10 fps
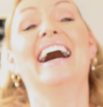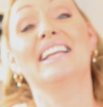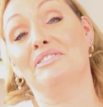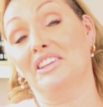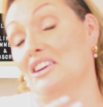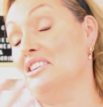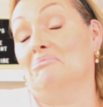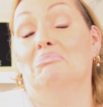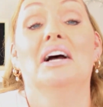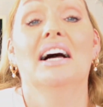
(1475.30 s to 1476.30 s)
And if they
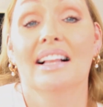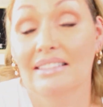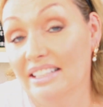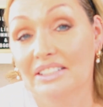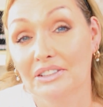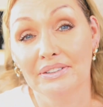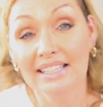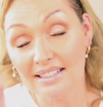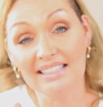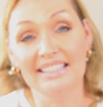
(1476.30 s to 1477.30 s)
are, well, you know,
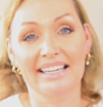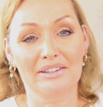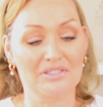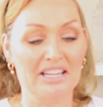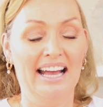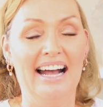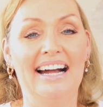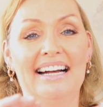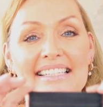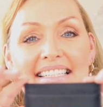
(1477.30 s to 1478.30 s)
it's still a gift.
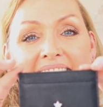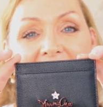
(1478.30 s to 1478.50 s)
And